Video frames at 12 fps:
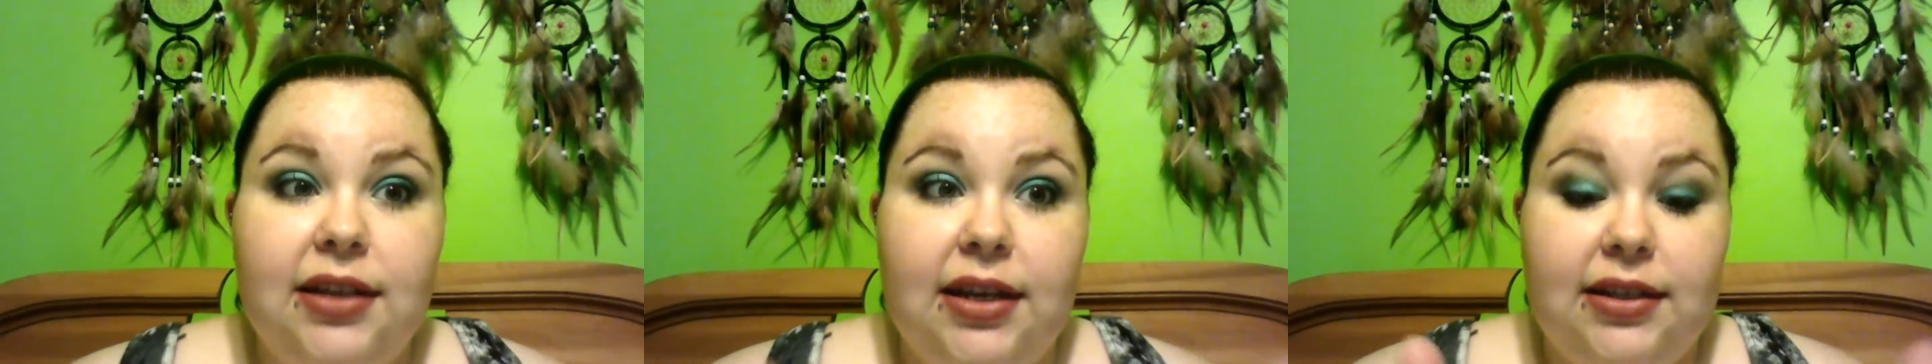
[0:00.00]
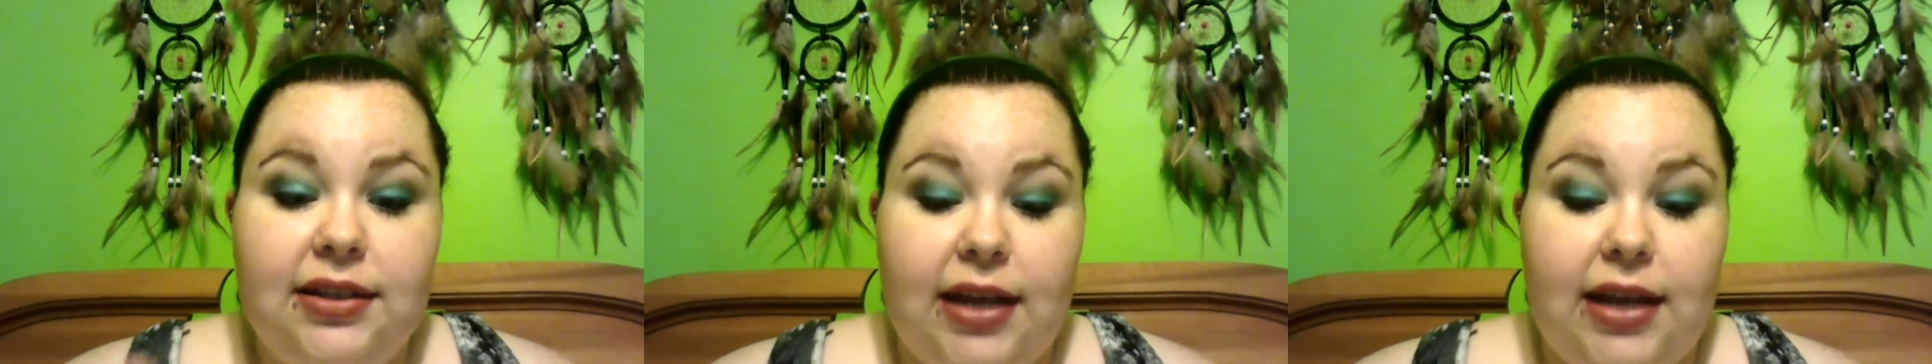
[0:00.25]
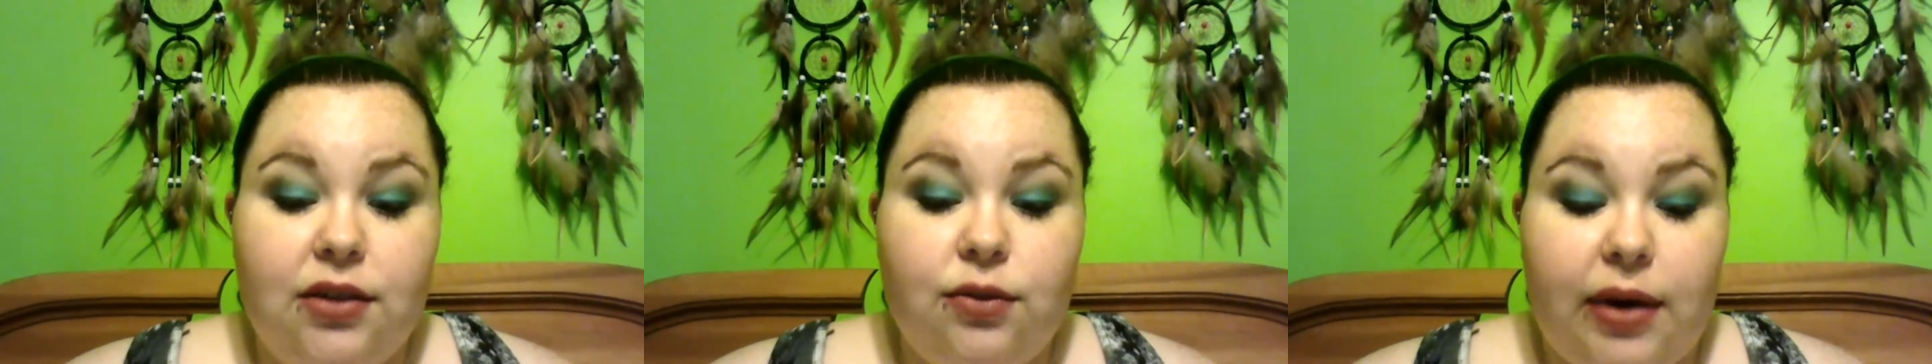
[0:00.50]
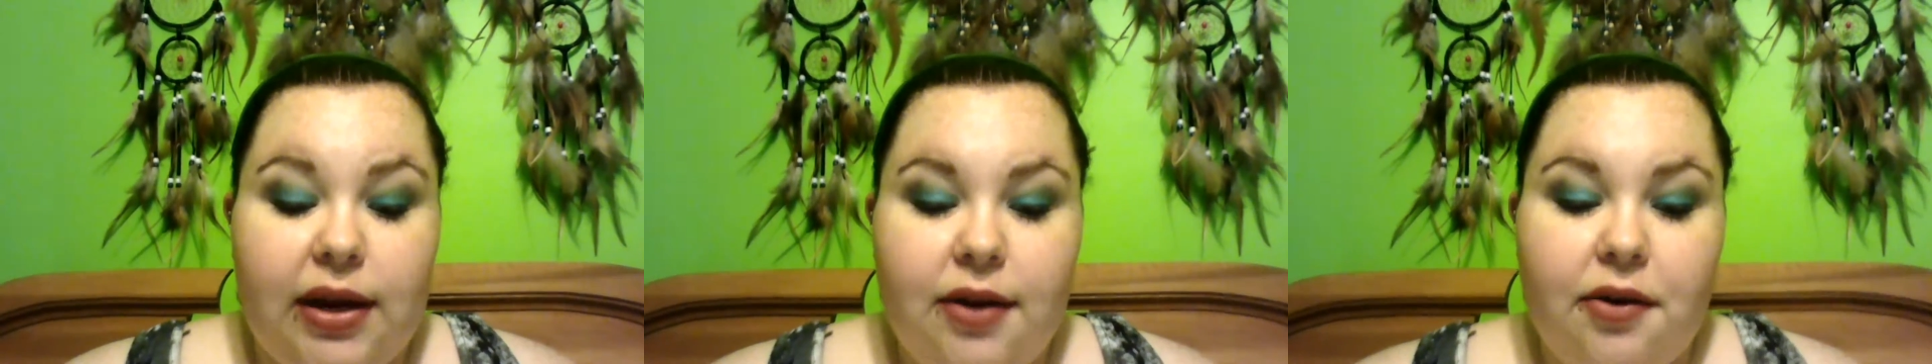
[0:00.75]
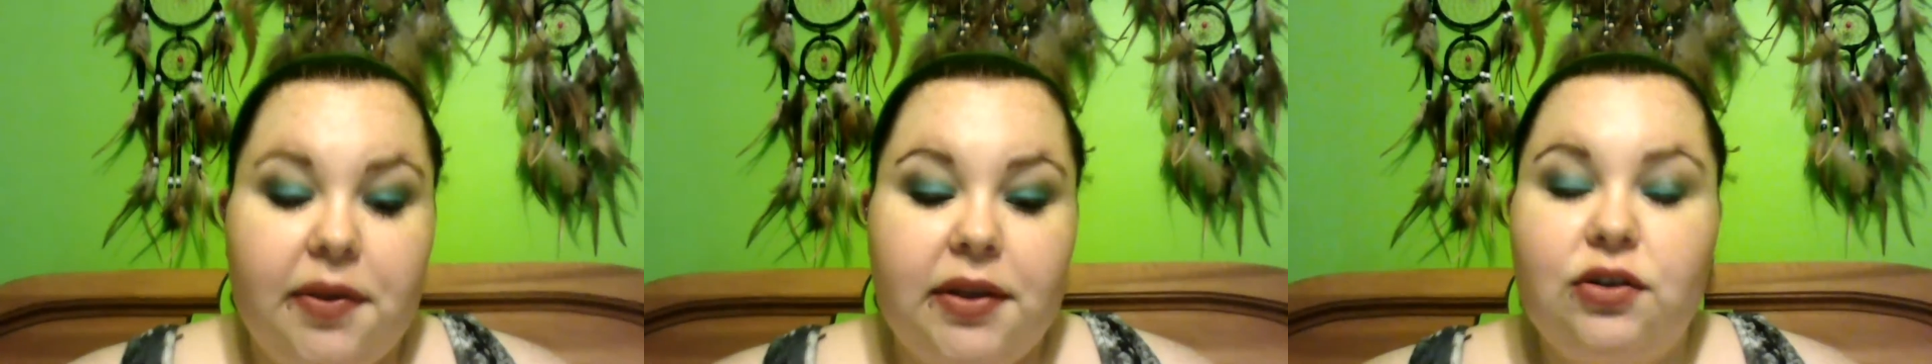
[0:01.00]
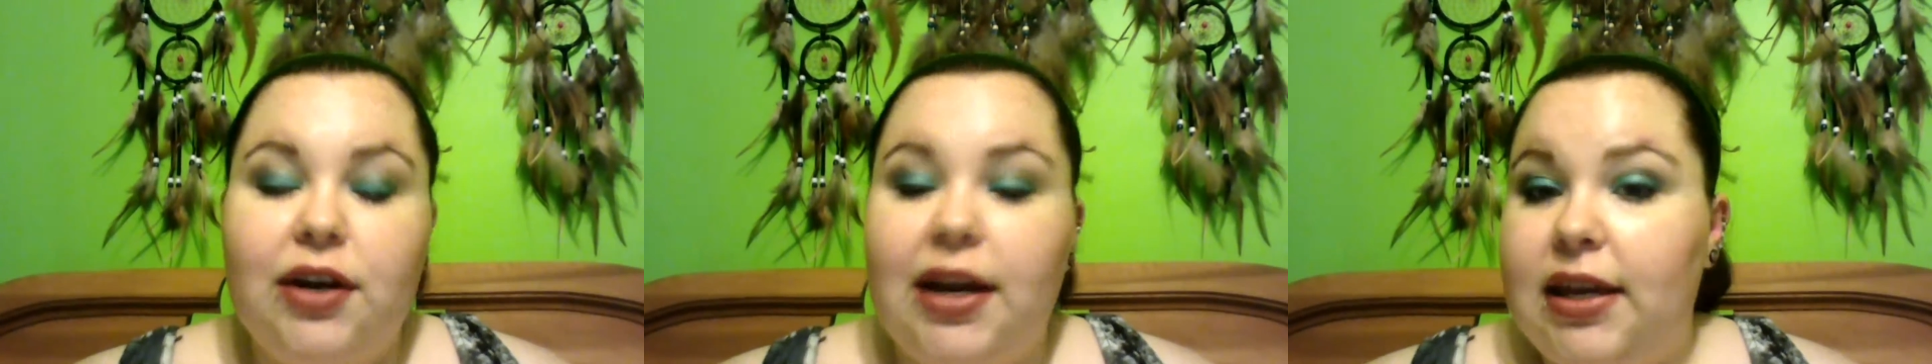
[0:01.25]
it says right here on the
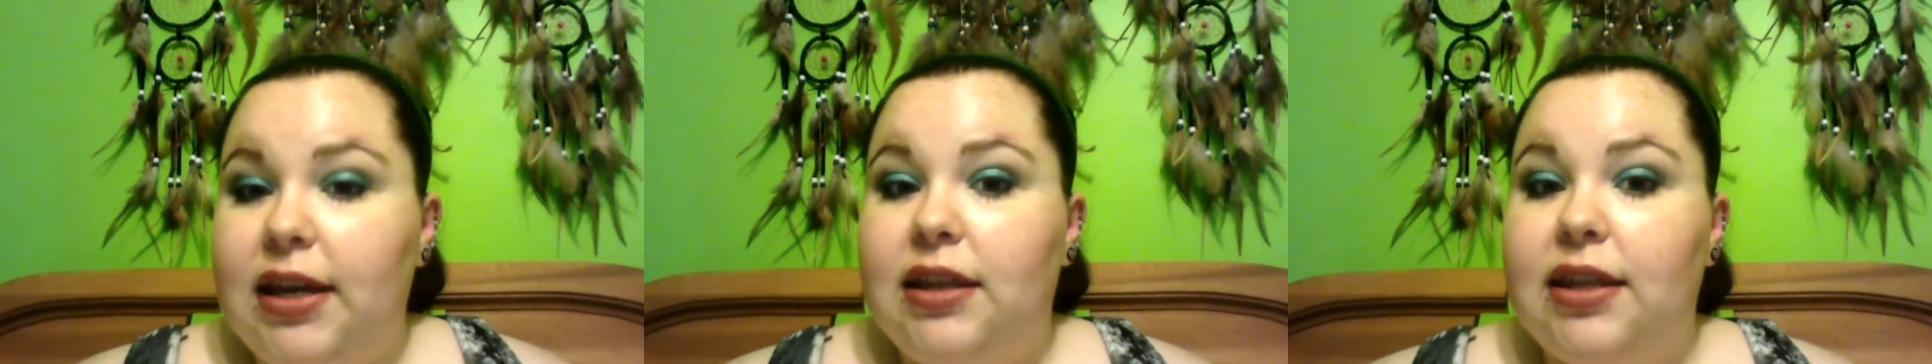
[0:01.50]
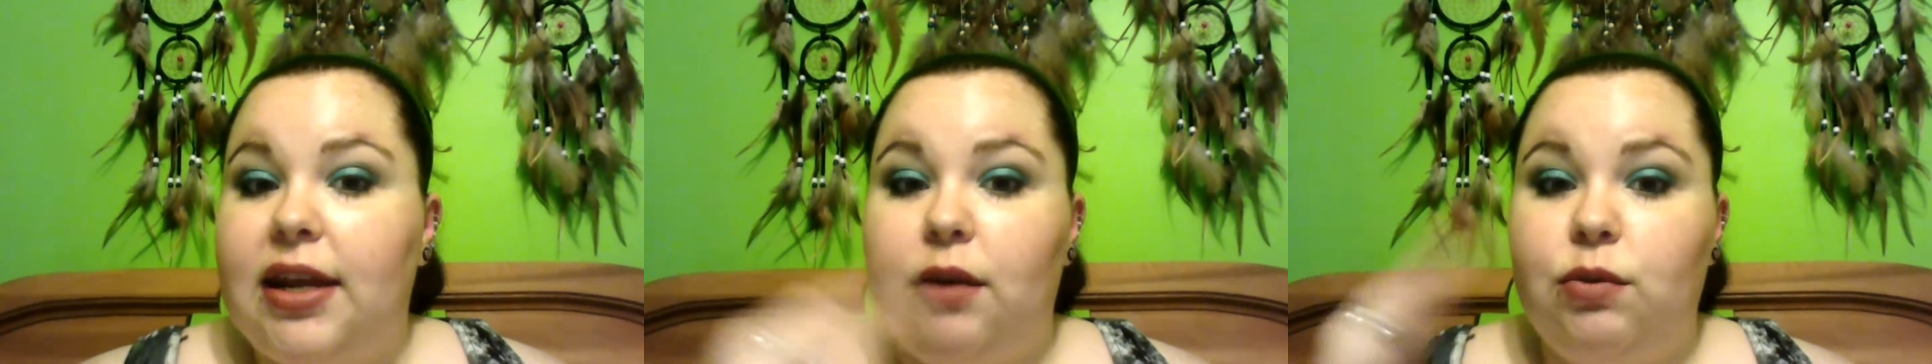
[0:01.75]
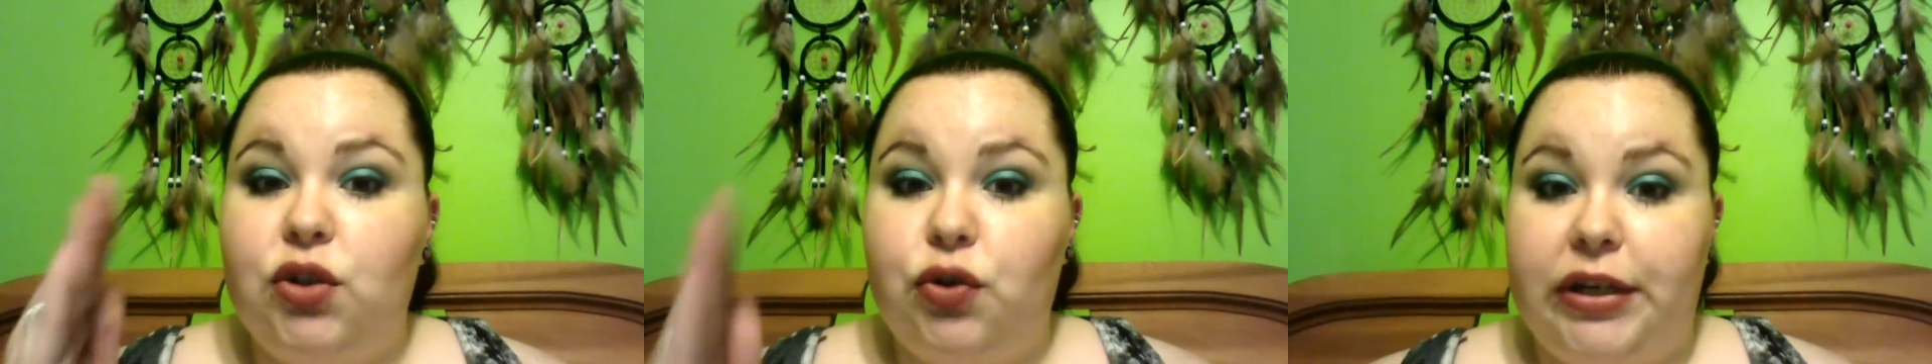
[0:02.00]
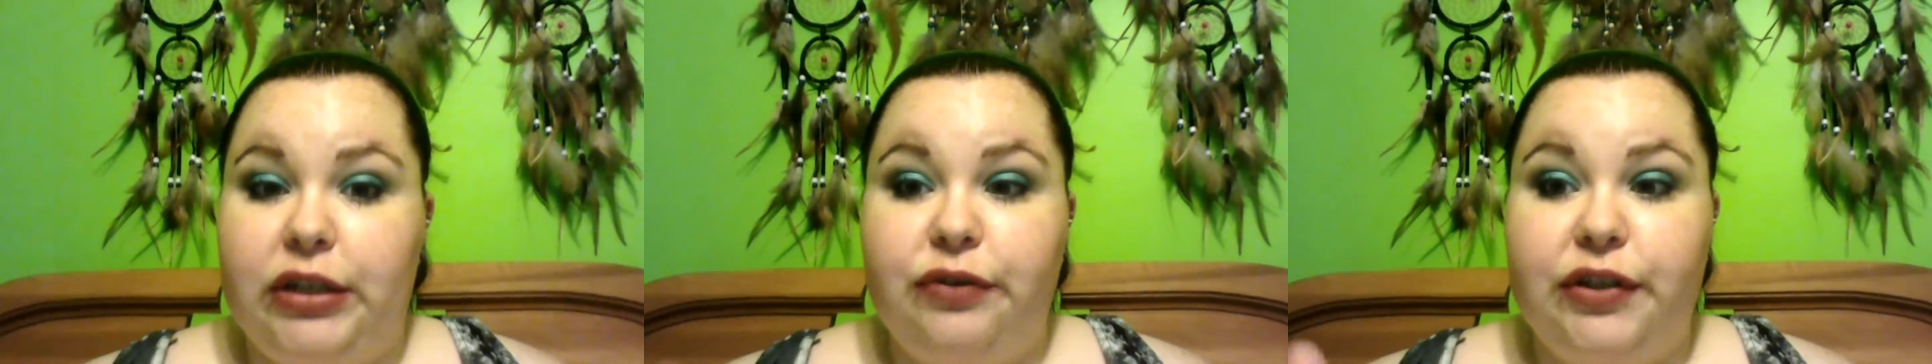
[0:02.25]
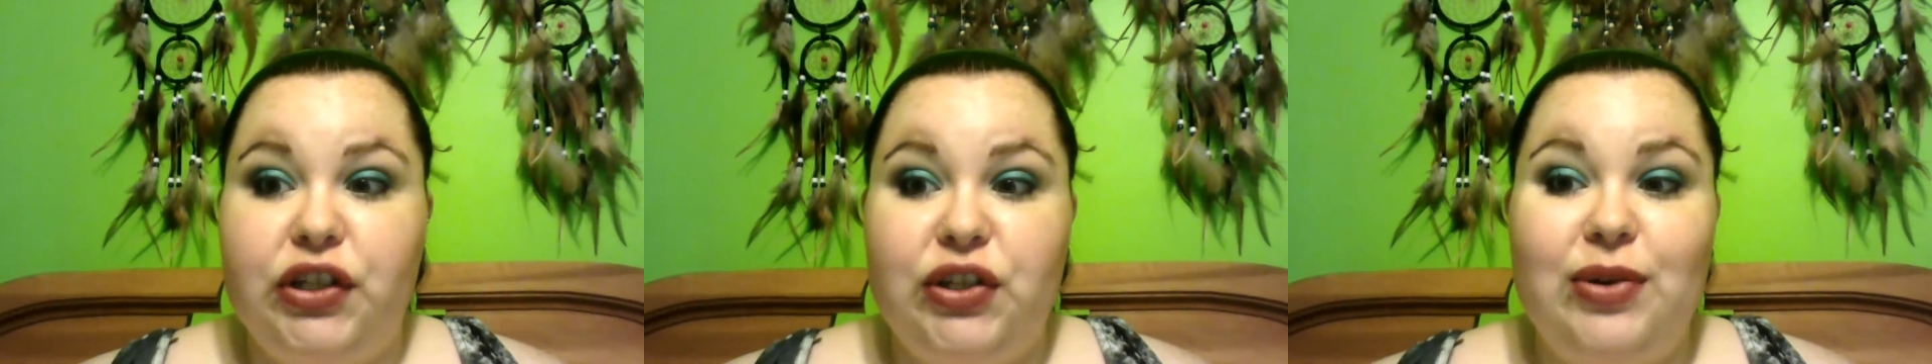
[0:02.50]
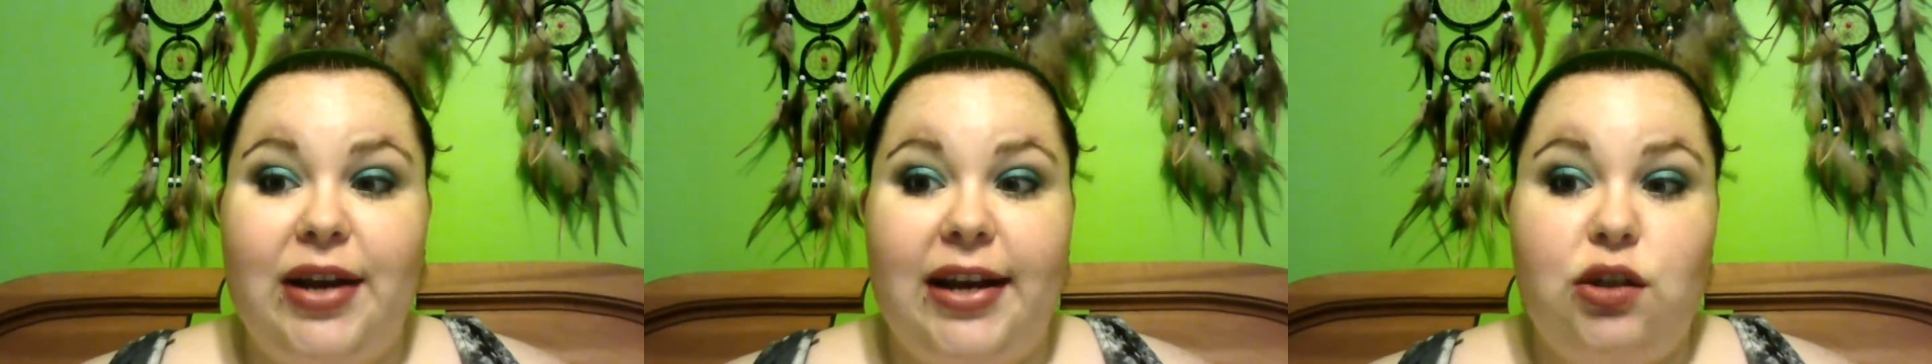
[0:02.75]
tracking that it was transferred to
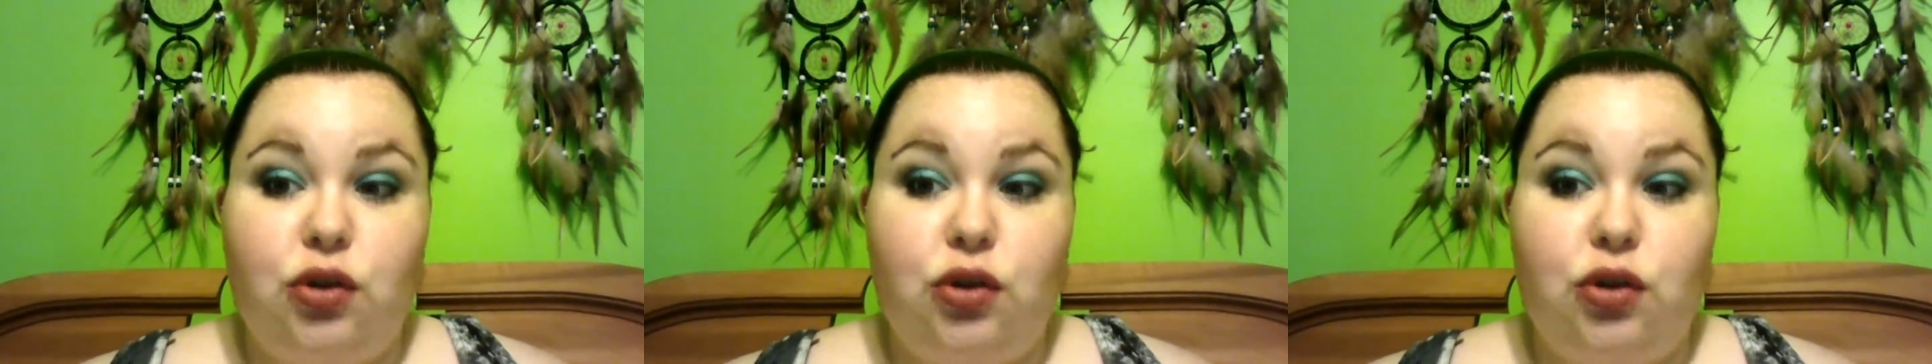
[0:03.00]
you guys.